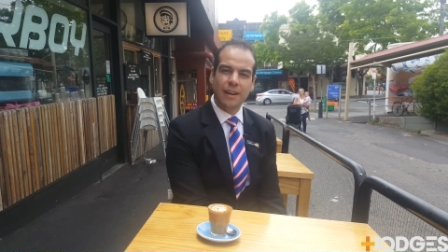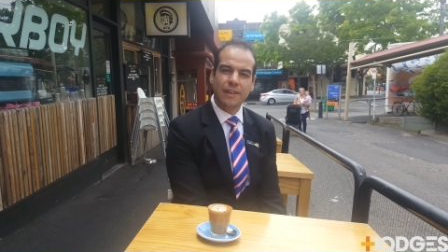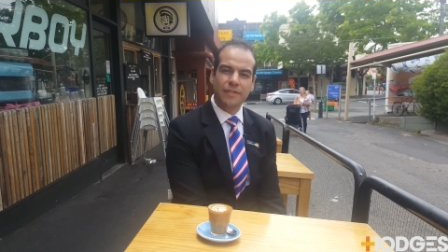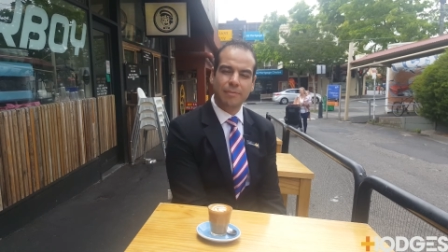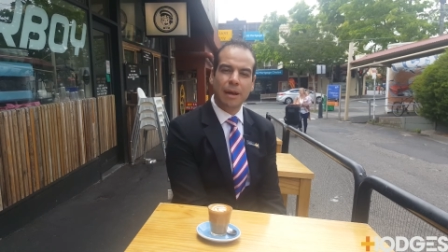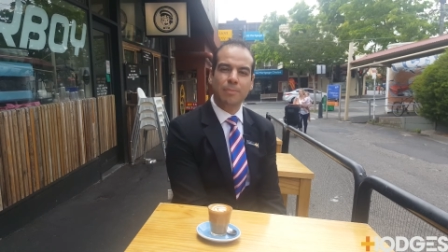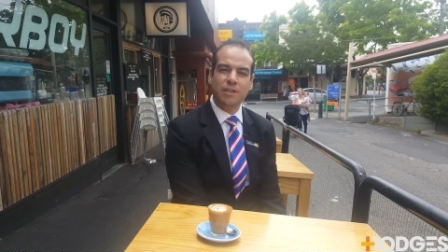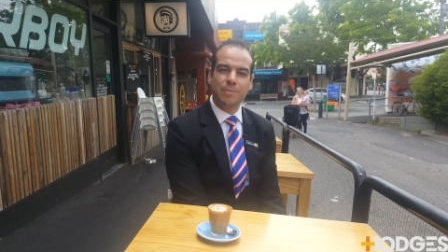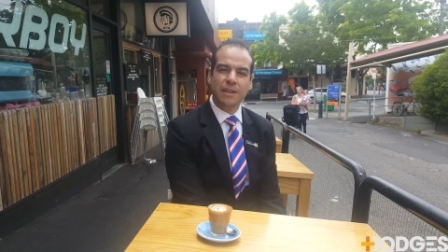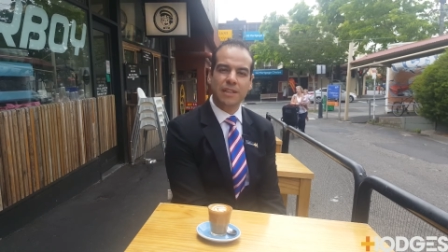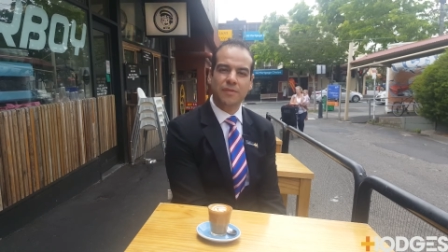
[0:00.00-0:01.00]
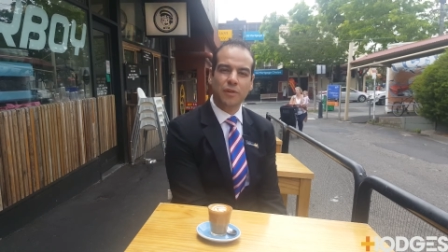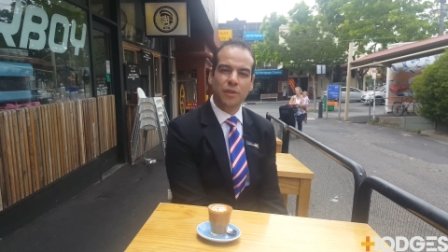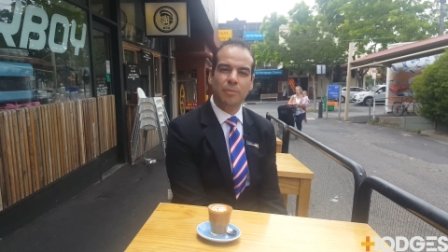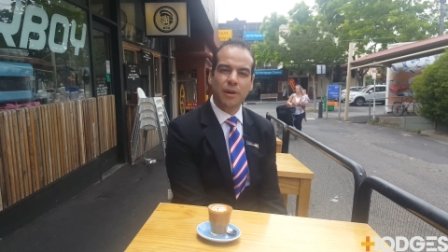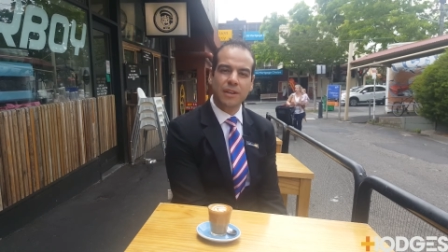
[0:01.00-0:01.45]
From that perspective, all the
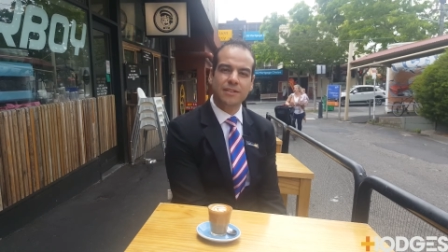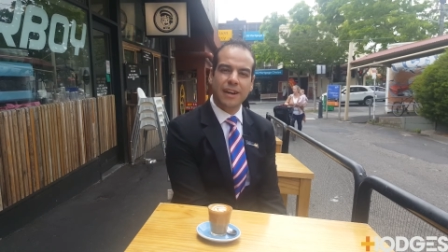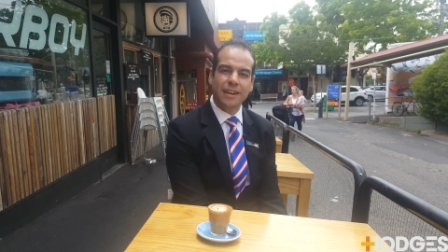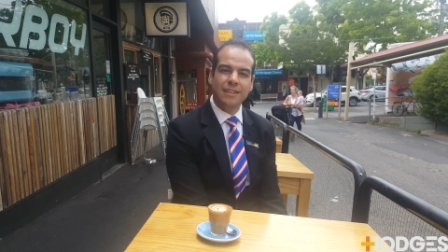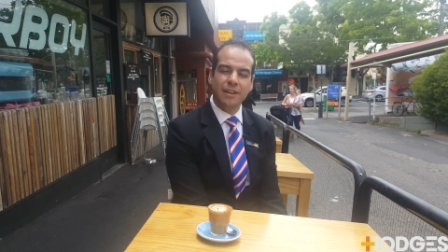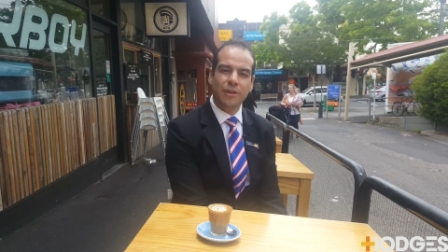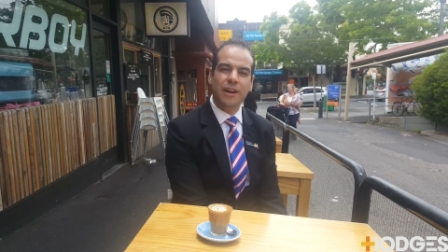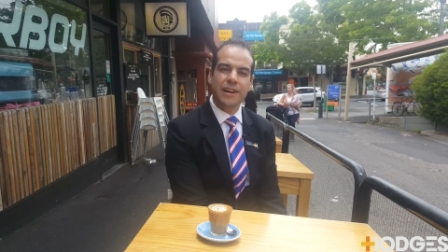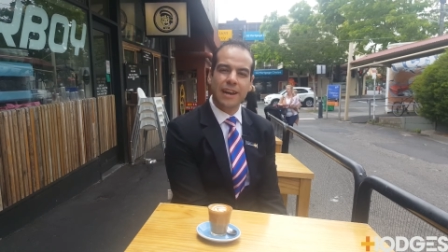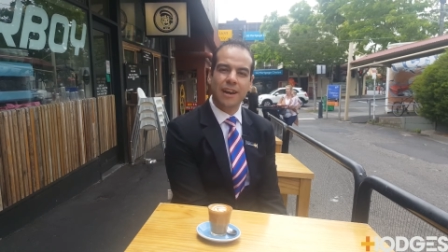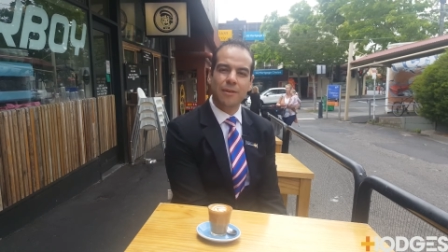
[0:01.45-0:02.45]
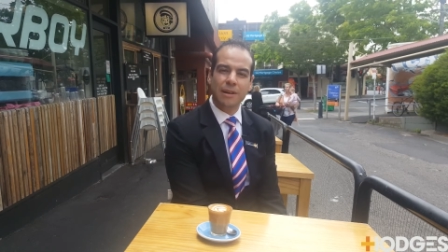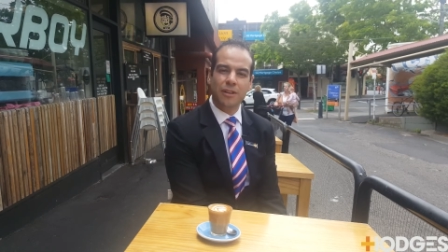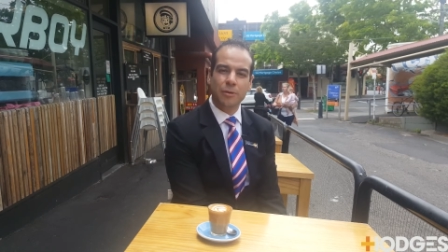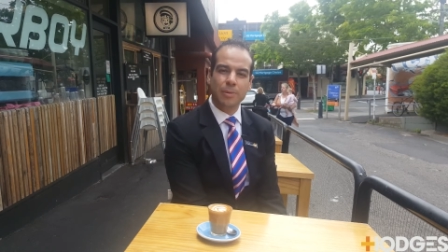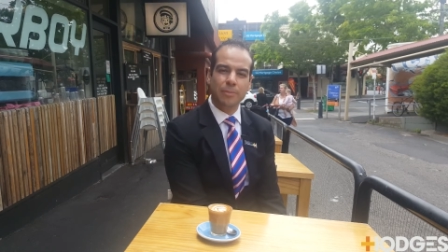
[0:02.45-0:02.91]
buyers are out there right now. I mean, a
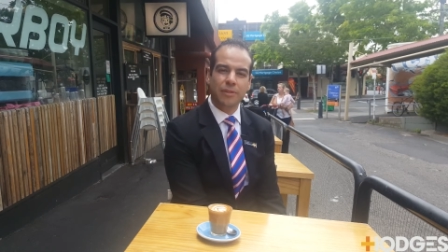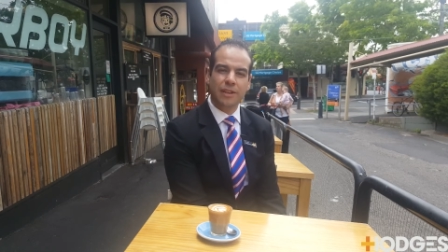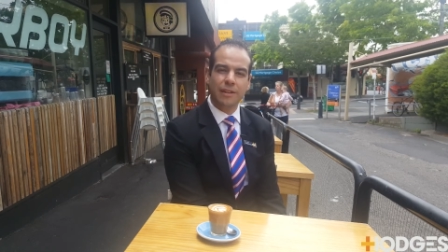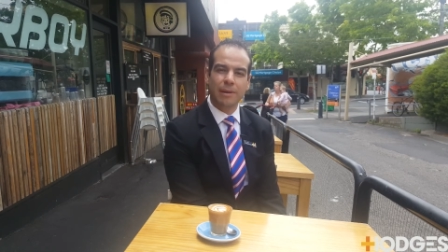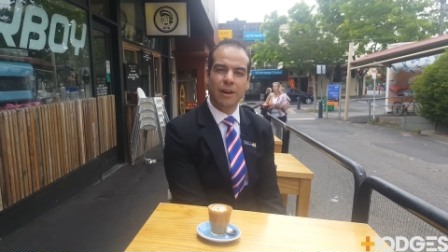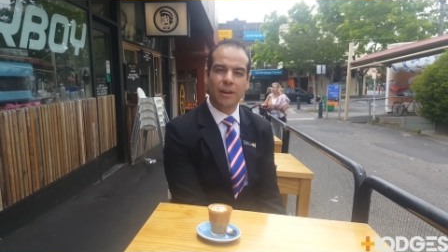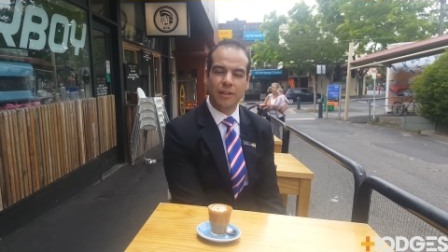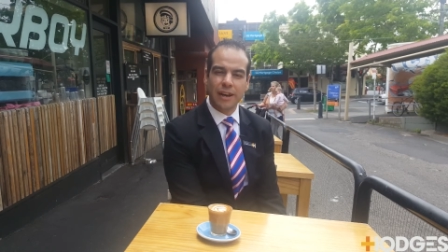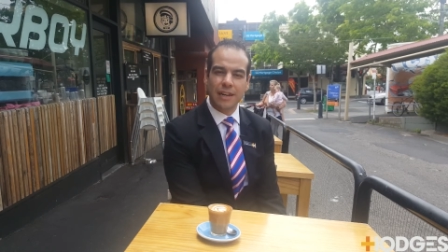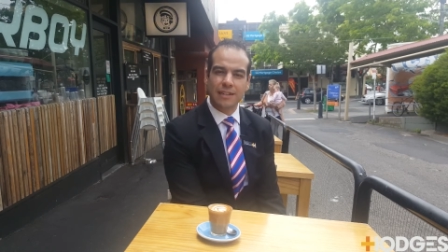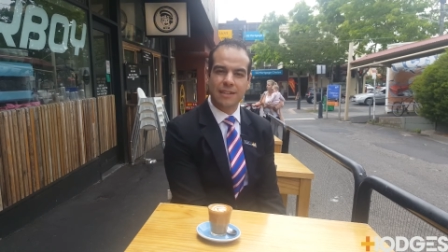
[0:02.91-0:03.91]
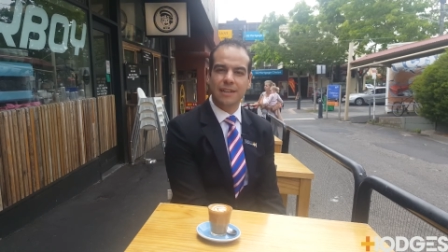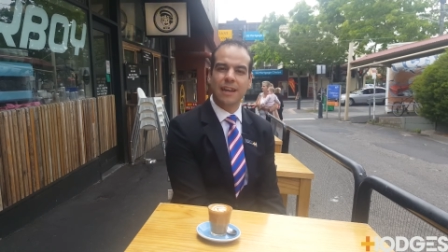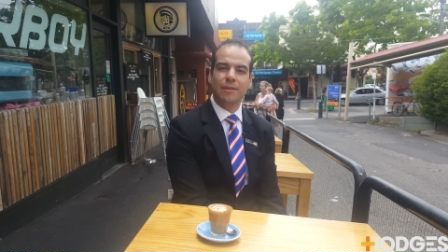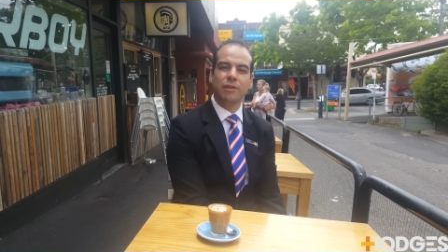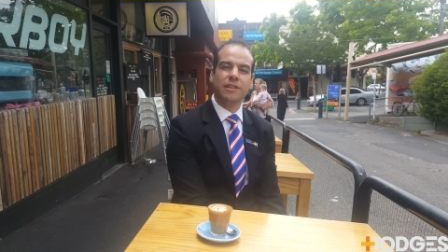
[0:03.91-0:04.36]
lot of people thinking about holidays
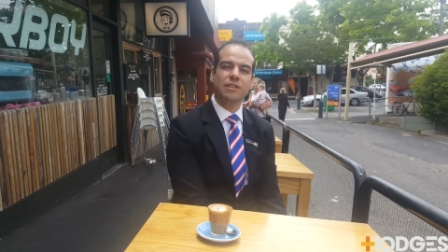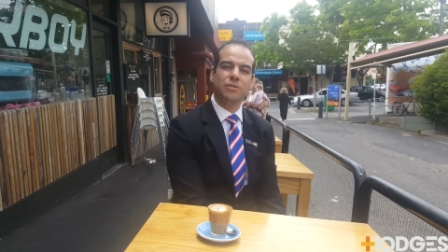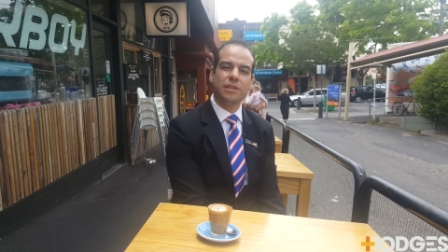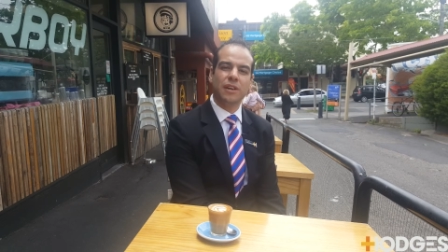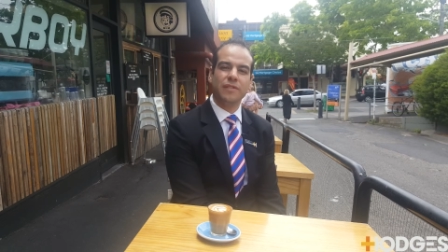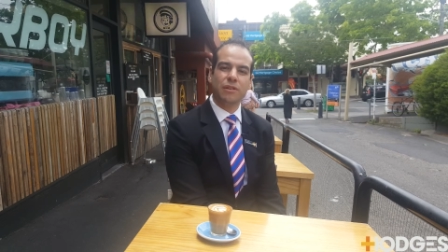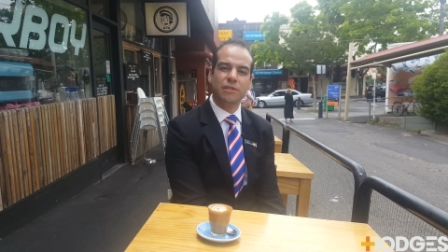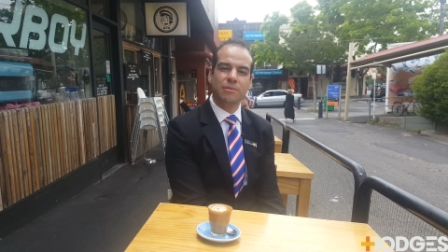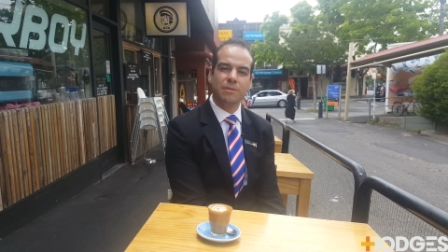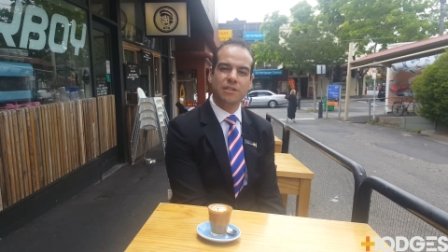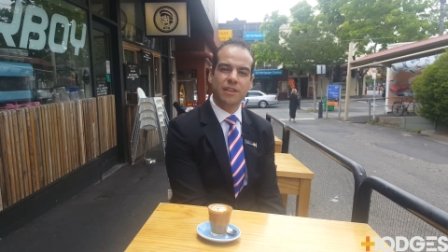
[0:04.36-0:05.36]
and what they're doing over Christmas.